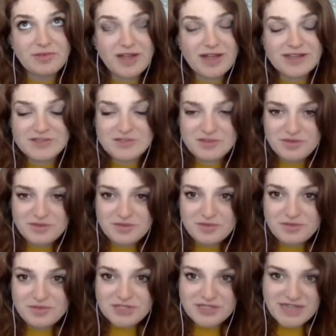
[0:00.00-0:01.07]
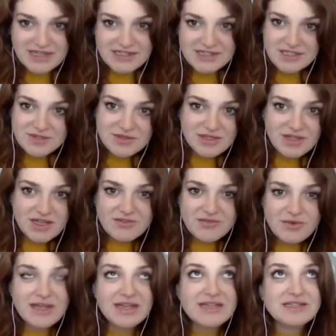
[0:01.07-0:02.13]
your brain sort of protects
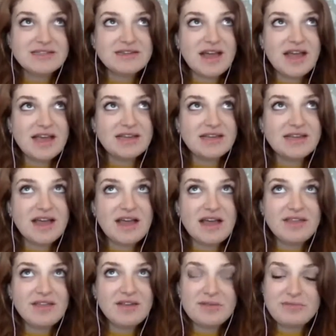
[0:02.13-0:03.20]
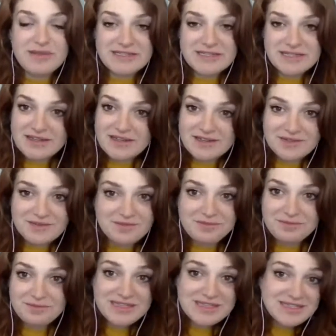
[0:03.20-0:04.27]
you in a lot of ways, and there are
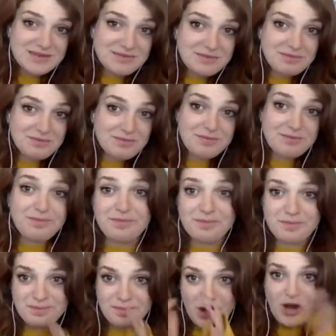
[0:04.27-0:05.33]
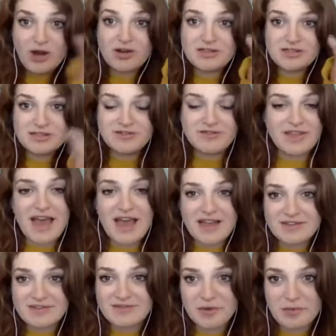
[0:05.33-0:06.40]
missing
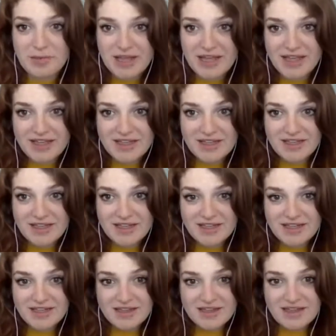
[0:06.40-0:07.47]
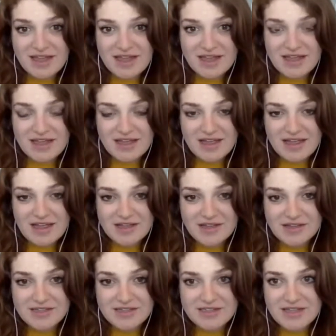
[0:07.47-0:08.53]
parts of that for me. Like,
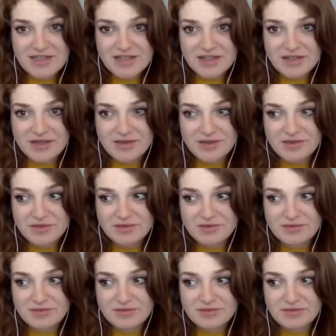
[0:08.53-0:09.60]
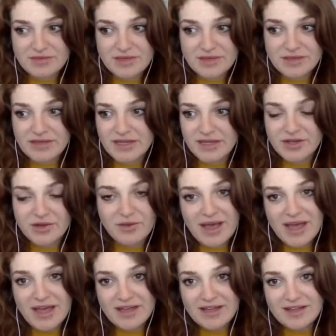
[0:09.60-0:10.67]
I couldn't tell you in a
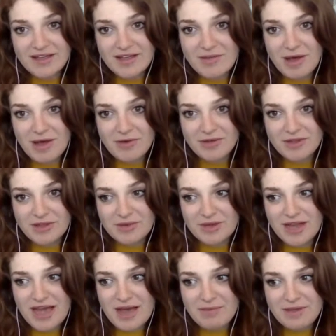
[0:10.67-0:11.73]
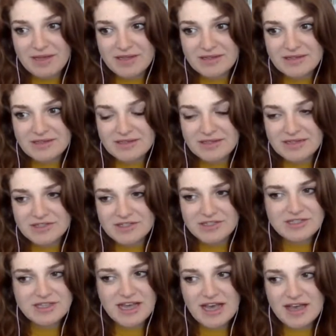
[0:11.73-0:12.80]
linear way about really what
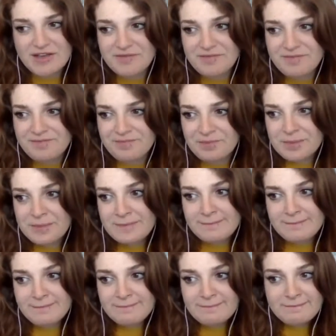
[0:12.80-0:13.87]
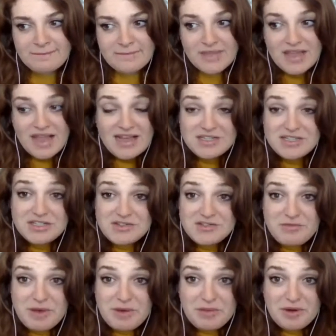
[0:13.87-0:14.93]
happened. It's just that
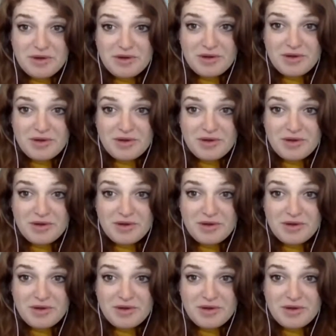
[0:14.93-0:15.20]
I just